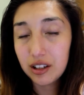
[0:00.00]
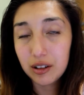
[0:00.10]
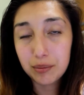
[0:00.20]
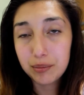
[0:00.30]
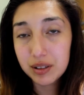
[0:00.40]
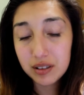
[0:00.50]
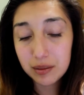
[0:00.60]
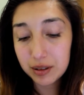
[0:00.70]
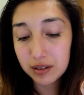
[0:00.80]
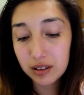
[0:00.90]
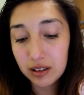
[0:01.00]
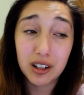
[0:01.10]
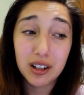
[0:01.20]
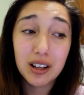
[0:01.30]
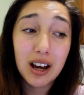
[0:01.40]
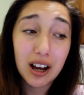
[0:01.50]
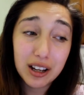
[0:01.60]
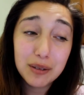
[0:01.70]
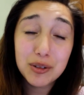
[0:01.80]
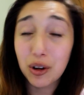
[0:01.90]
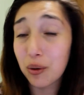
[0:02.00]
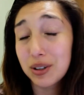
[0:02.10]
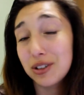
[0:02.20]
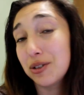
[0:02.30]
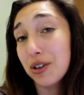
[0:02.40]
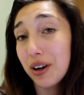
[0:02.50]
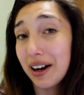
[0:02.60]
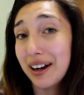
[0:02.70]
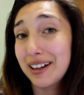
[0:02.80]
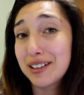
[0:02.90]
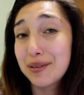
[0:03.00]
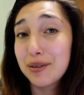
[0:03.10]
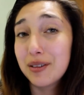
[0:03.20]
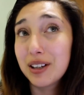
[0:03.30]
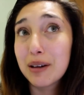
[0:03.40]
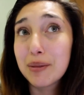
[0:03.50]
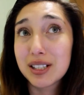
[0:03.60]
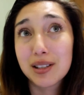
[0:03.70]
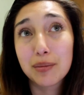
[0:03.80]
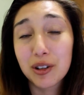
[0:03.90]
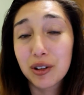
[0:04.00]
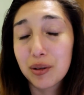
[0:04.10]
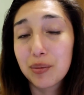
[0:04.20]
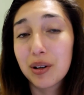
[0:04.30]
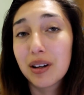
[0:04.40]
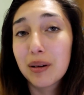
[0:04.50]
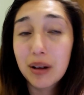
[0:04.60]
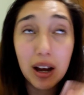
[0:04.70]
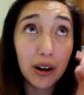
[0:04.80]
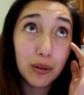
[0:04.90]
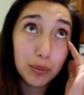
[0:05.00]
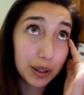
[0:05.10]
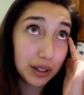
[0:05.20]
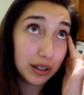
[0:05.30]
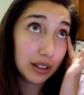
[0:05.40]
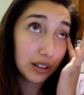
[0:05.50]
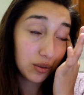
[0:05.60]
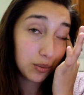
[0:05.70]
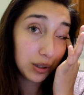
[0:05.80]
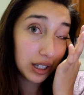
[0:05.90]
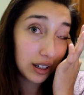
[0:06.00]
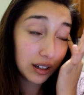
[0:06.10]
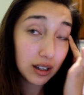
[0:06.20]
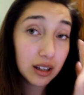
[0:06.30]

you know, busy, busy. I am going to try to get my summer lookbook out by next week.